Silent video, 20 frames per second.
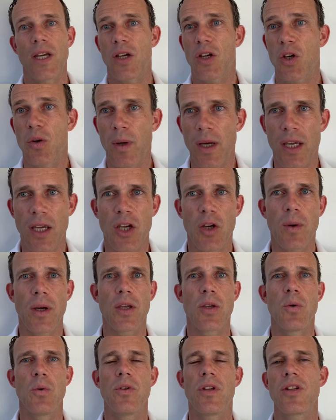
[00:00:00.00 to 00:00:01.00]
quick
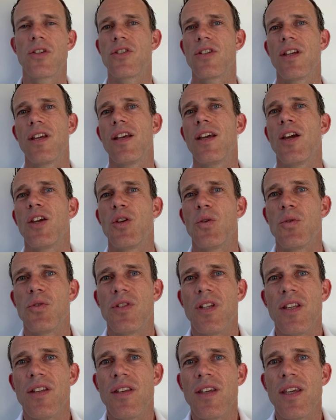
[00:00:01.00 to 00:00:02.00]
usage, a
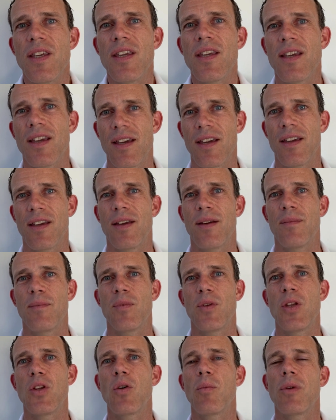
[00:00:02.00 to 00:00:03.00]
USDT
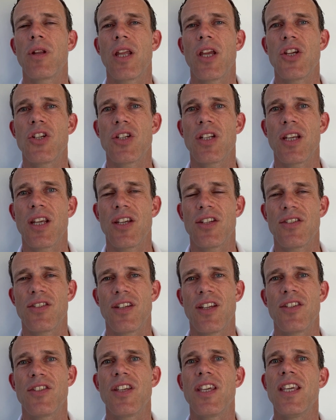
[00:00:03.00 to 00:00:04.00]
denomination
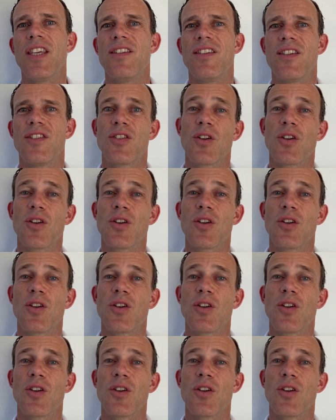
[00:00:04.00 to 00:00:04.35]
is the easiest.